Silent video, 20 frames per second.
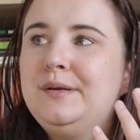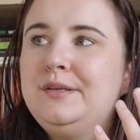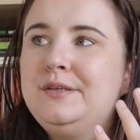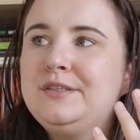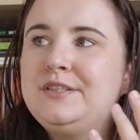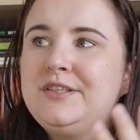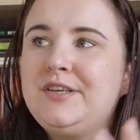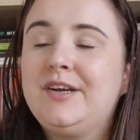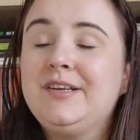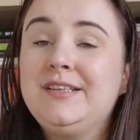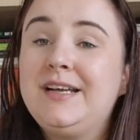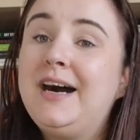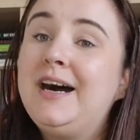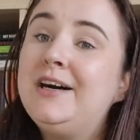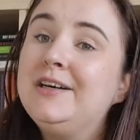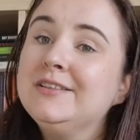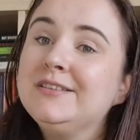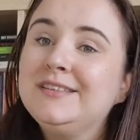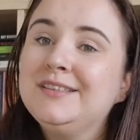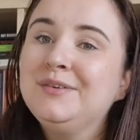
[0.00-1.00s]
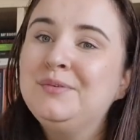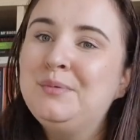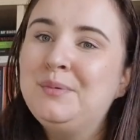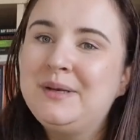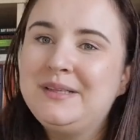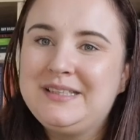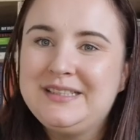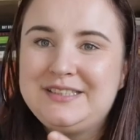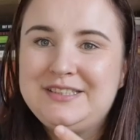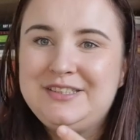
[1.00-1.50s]
you start out
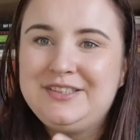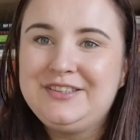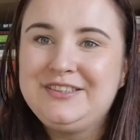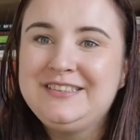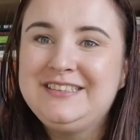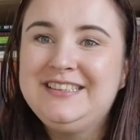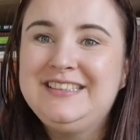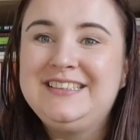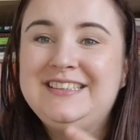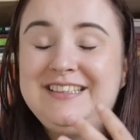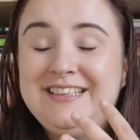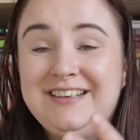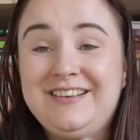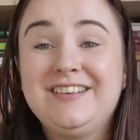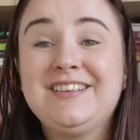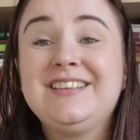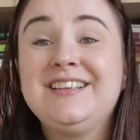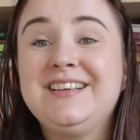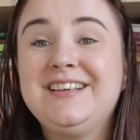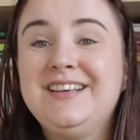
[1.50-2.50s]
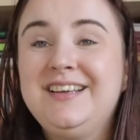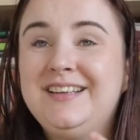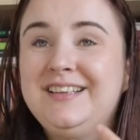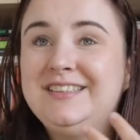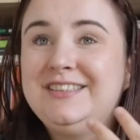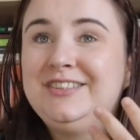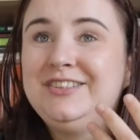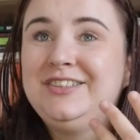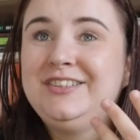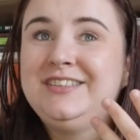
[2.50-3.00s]
with a certain character and a
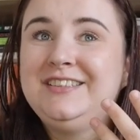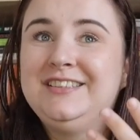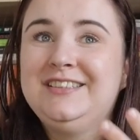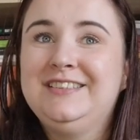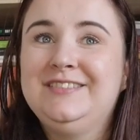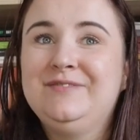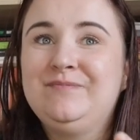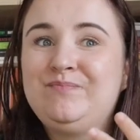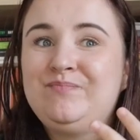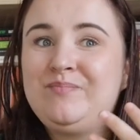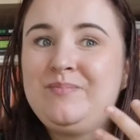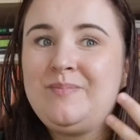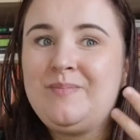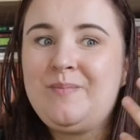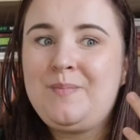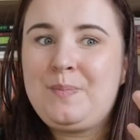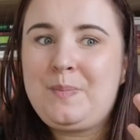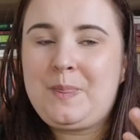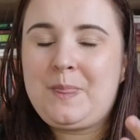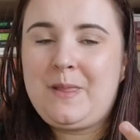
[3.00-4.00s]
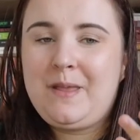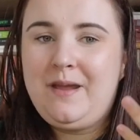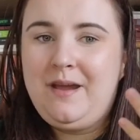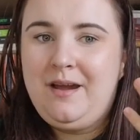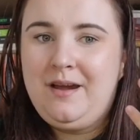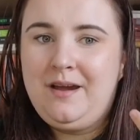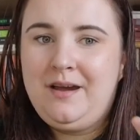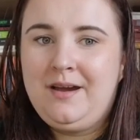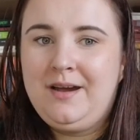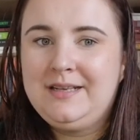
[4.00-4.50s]
certain
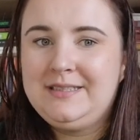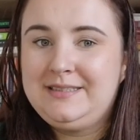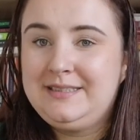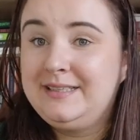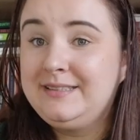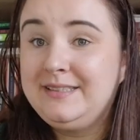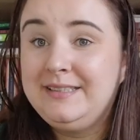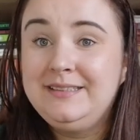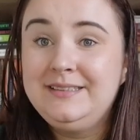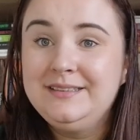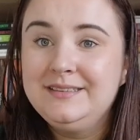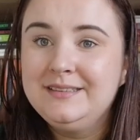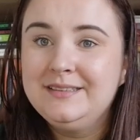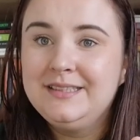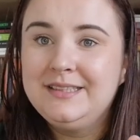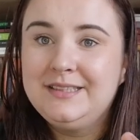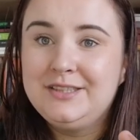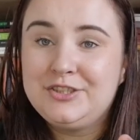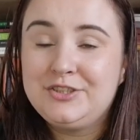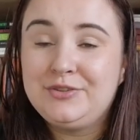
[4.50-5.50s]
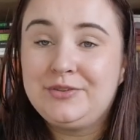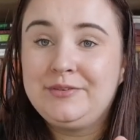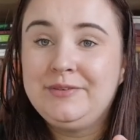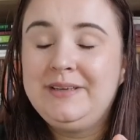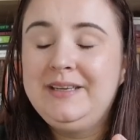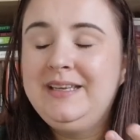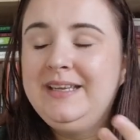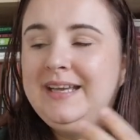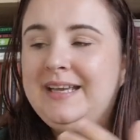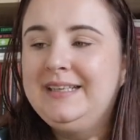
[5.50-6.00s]
setting in a
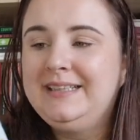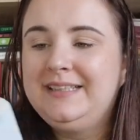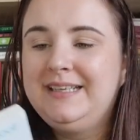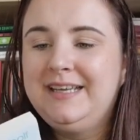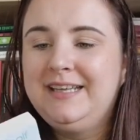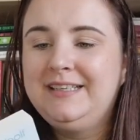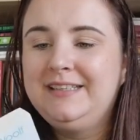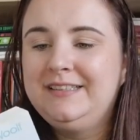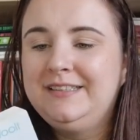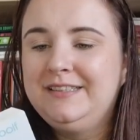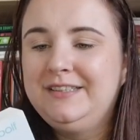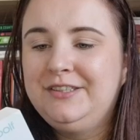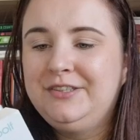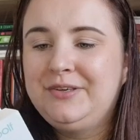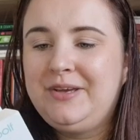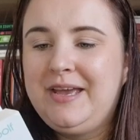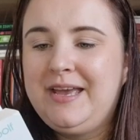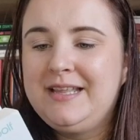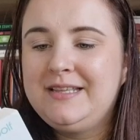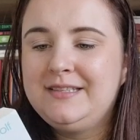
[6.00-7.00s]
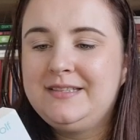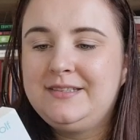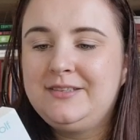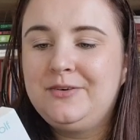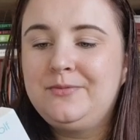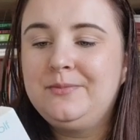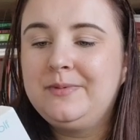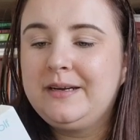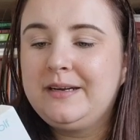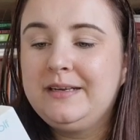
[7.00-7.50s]
story, and then you end
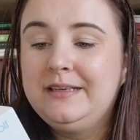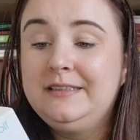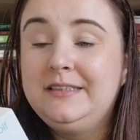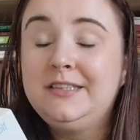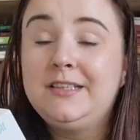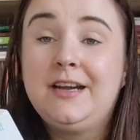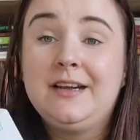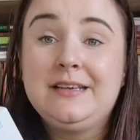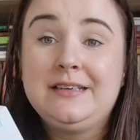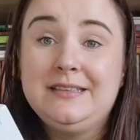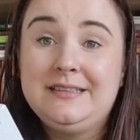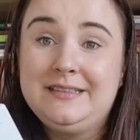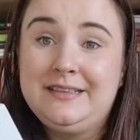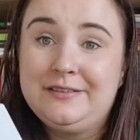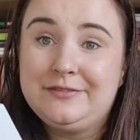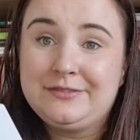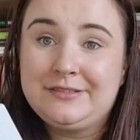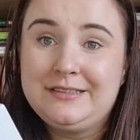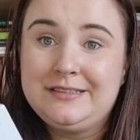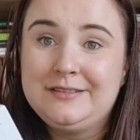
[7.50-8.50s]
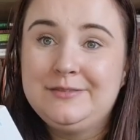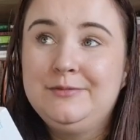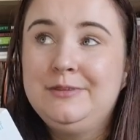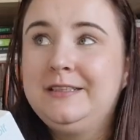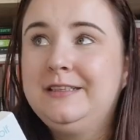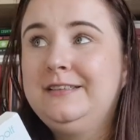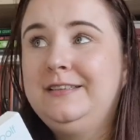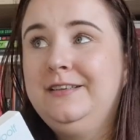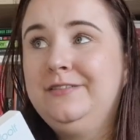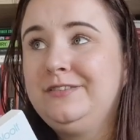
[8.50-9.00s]
somewhere entirely different
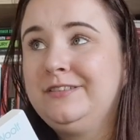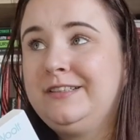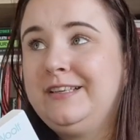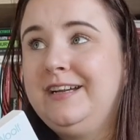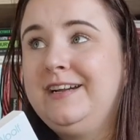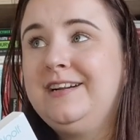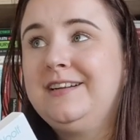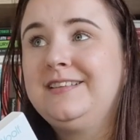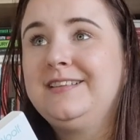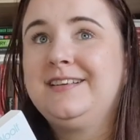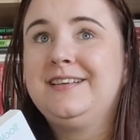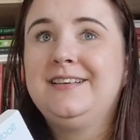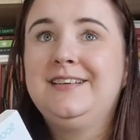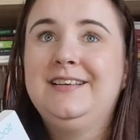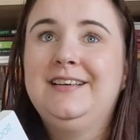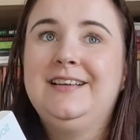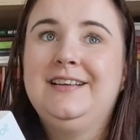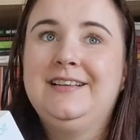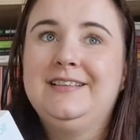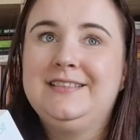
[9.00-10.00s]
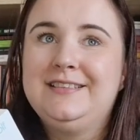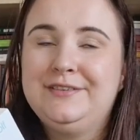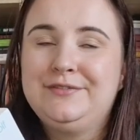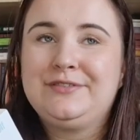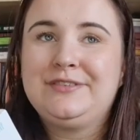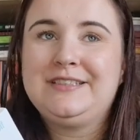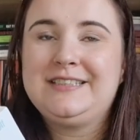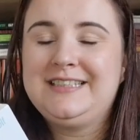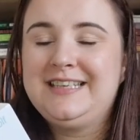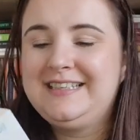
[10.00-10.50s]
with a different character in a
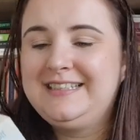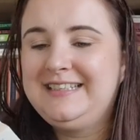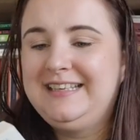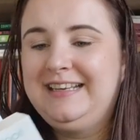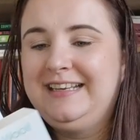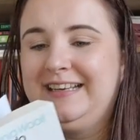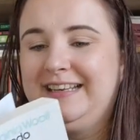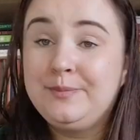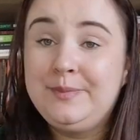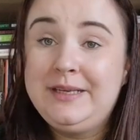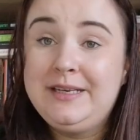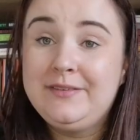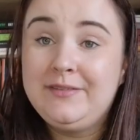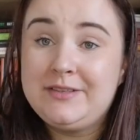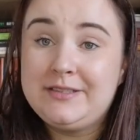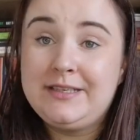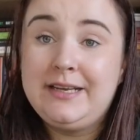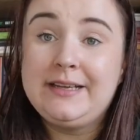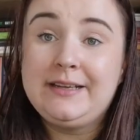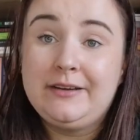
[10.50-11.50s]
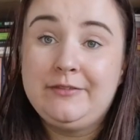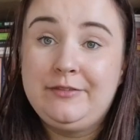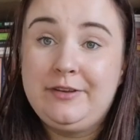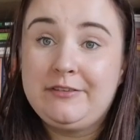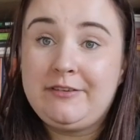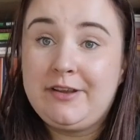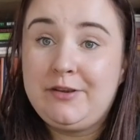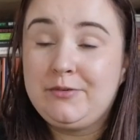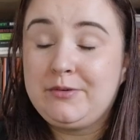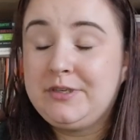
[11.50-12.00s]
different setting. For me, that was like a
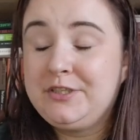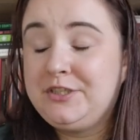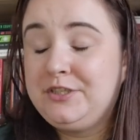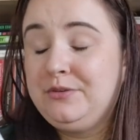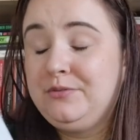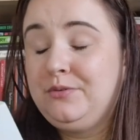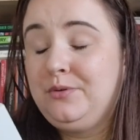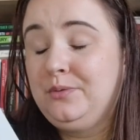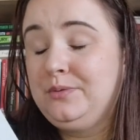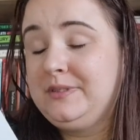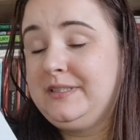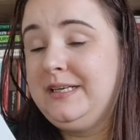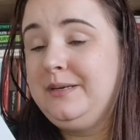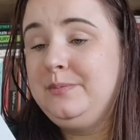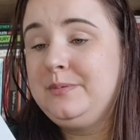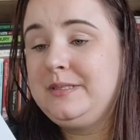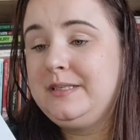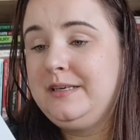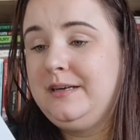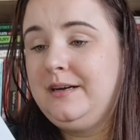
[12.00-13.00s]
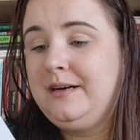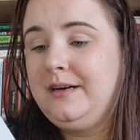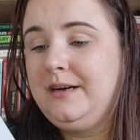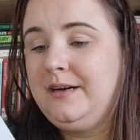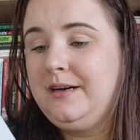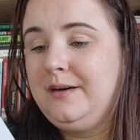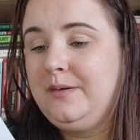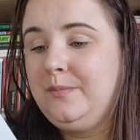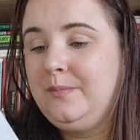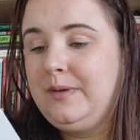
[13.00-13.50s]
very original concept.
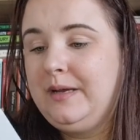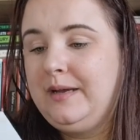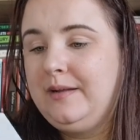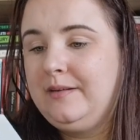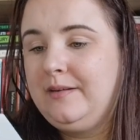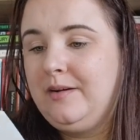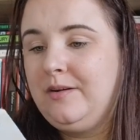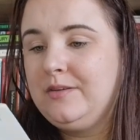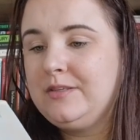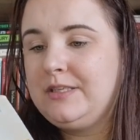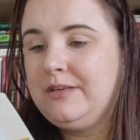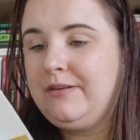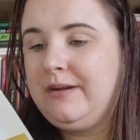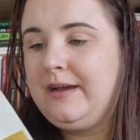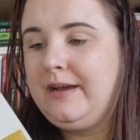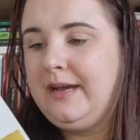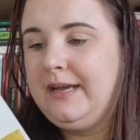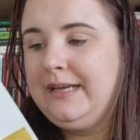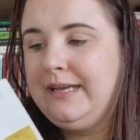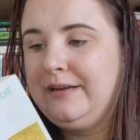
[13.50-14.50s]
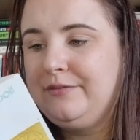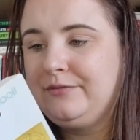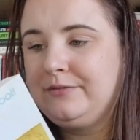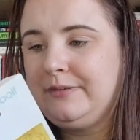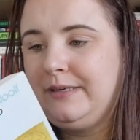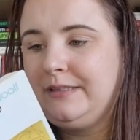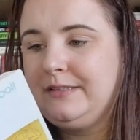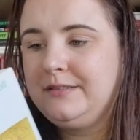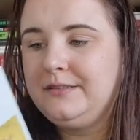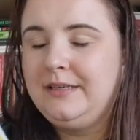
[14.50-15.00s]
And also, I have
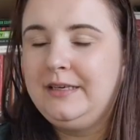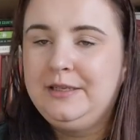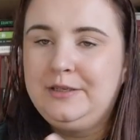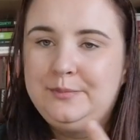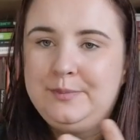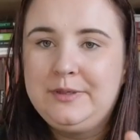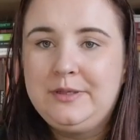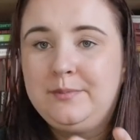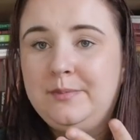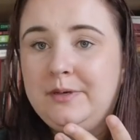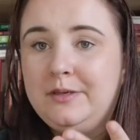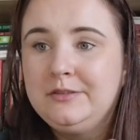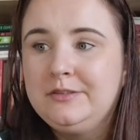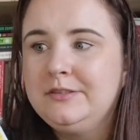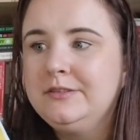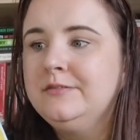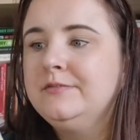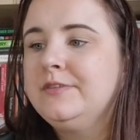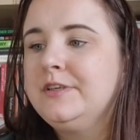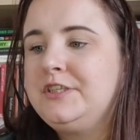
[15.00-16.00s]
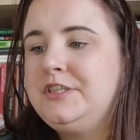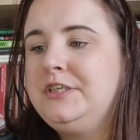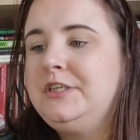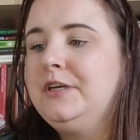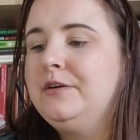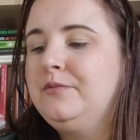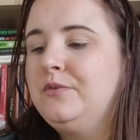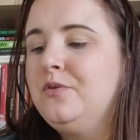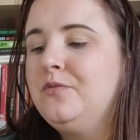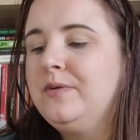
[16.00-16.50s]
read a little bit about
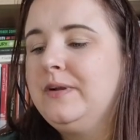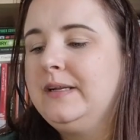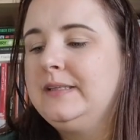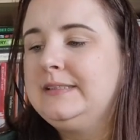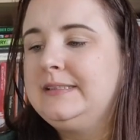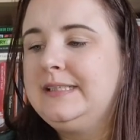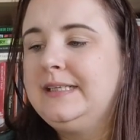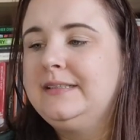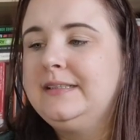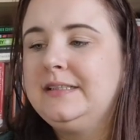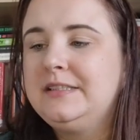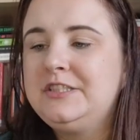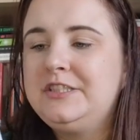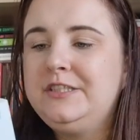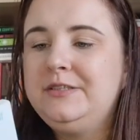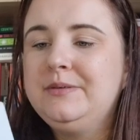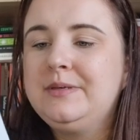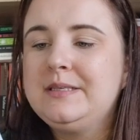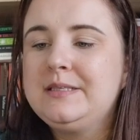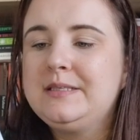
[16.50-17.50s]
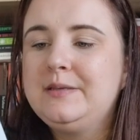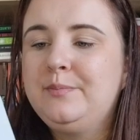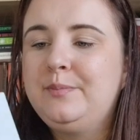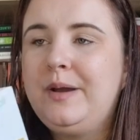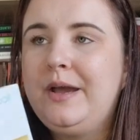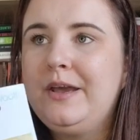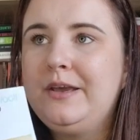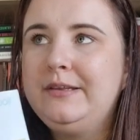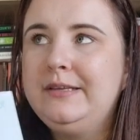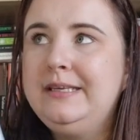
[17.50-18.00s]
Virginia Woolf and understand that she was a
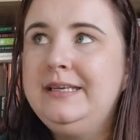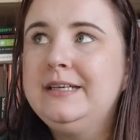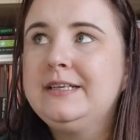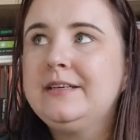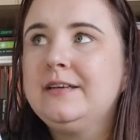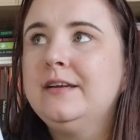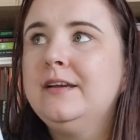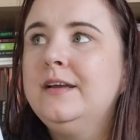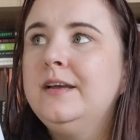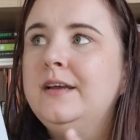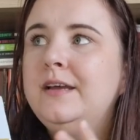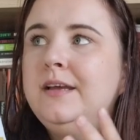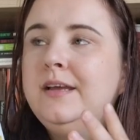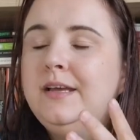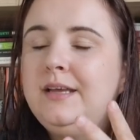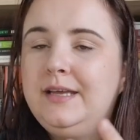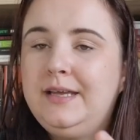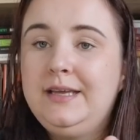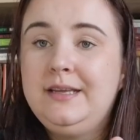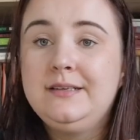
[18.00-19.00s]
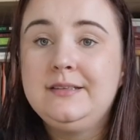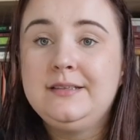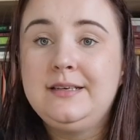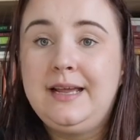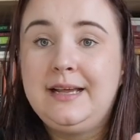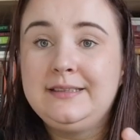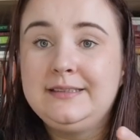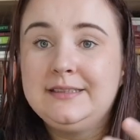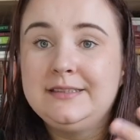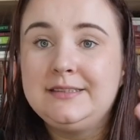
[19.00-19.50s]
pioneer in
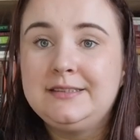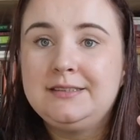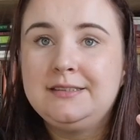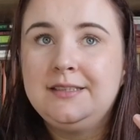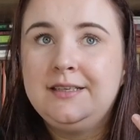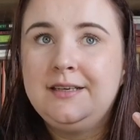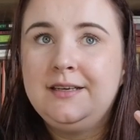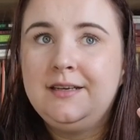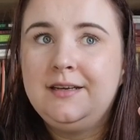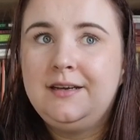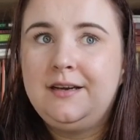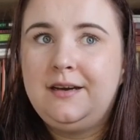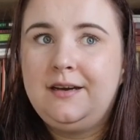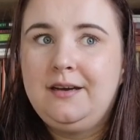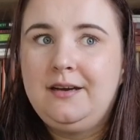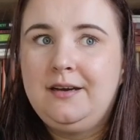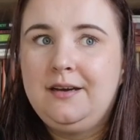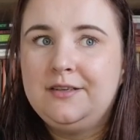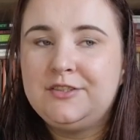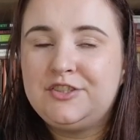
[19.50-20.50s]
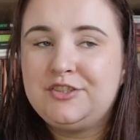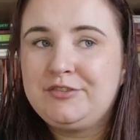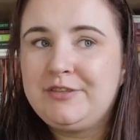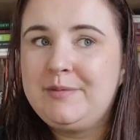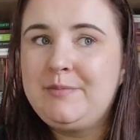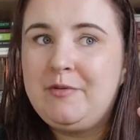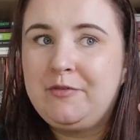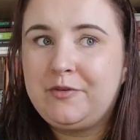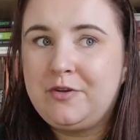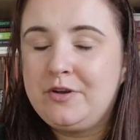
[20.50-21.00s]
like this
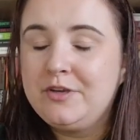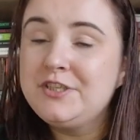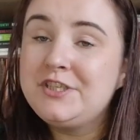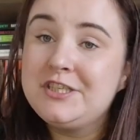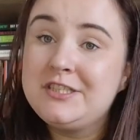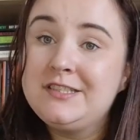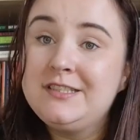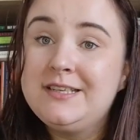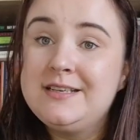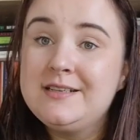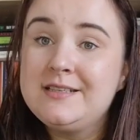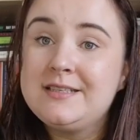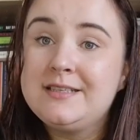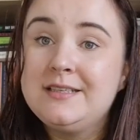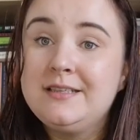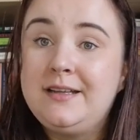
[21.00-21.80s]
stream of consciousness